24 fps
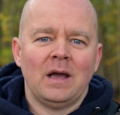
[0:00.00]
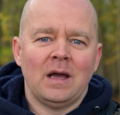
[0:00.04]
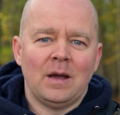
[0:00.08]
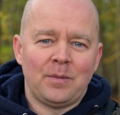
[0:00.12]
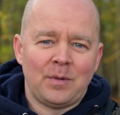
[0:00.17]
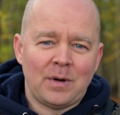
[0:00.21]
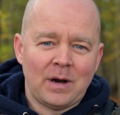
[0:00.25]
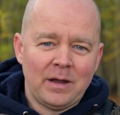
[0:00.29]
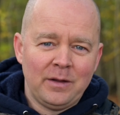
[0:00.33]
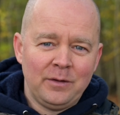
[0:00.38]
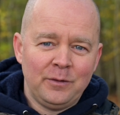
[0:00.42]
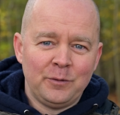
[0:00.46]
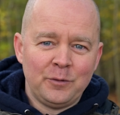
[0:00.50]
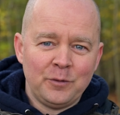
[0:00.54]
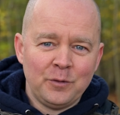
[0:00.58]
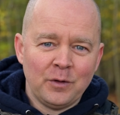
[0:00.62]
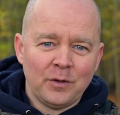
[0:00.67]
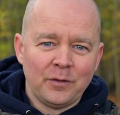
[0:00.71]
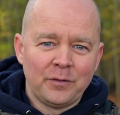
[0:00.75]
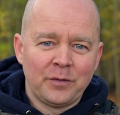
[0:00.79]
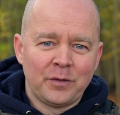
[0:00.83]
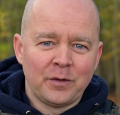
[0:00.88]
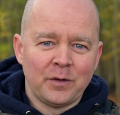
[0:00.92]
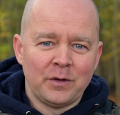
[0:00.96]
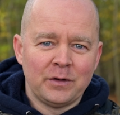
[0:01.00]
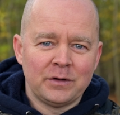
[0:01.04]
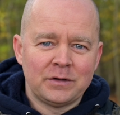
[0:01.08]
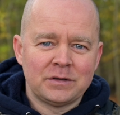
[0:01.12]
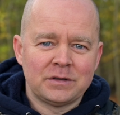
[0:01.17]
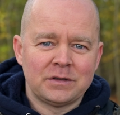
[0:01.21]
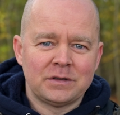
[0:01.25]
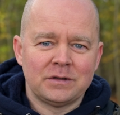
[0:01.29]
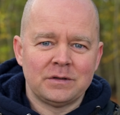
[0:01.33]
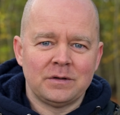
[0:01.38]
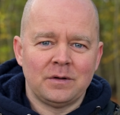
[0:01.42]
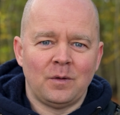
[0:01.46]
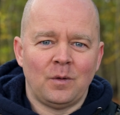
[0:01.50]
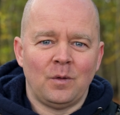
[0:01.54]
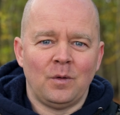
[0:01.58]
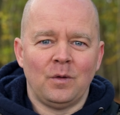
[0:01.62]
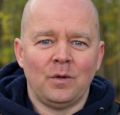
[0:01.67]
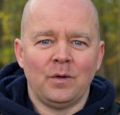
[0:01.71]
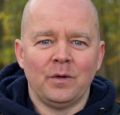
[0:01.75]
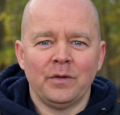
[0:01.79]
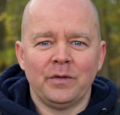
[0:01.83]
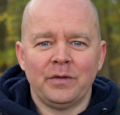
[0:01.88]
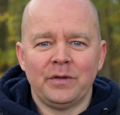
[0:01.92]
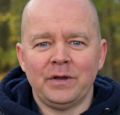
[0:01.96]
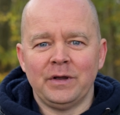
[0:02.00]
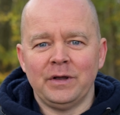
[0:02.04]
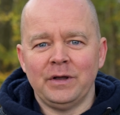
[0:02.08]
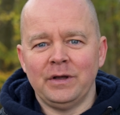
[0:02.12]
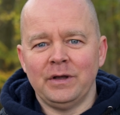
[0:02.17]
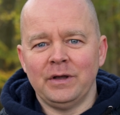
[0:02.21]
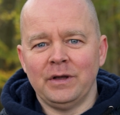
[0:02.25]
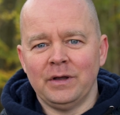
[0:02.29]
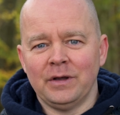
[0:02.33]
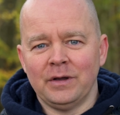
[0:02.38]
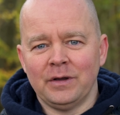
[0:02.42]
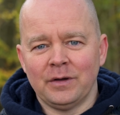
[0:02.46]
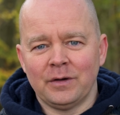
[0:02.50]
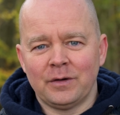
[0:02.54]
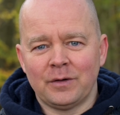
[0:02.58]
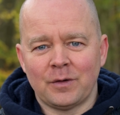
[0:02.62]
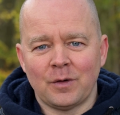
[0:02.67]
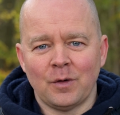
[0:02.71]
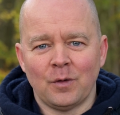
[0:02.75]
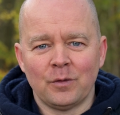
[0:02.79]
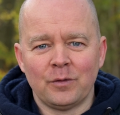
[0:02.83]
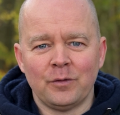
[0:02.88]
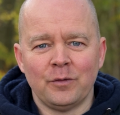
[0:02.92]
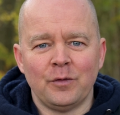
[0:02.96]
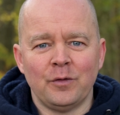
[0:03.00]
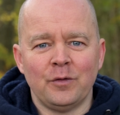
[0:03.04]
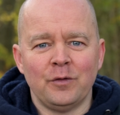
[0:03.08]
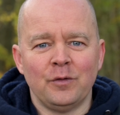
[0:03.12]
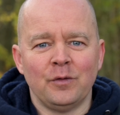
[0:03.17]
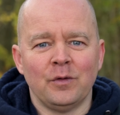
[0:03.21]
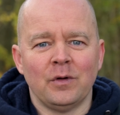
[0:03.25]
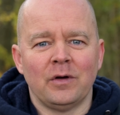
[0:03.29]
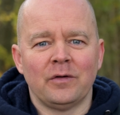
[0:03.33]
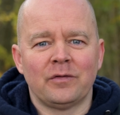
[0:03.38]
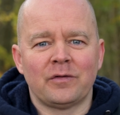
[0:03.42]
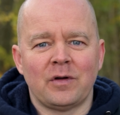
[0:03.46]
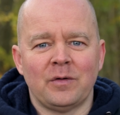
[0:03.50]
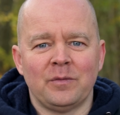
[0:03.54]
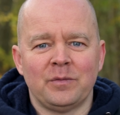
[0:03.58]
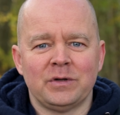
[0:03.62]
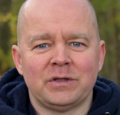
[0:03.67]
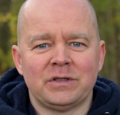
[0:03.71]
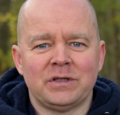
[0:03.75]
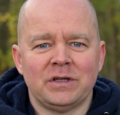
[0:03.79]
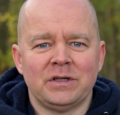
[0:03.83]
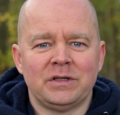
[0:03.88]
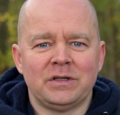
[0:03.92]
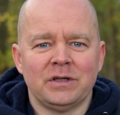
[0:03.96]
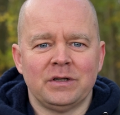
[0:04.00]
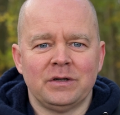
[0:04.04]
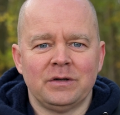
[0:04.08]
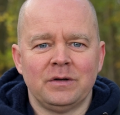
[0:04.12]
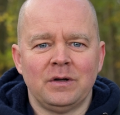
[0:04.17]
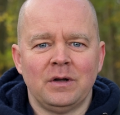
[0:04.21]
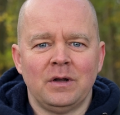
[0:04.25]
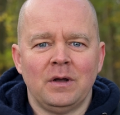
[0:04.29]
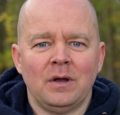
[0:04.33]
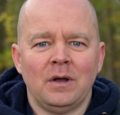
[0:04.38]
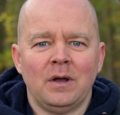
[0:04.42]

Apply the rule of thirds or the golden rule of composition.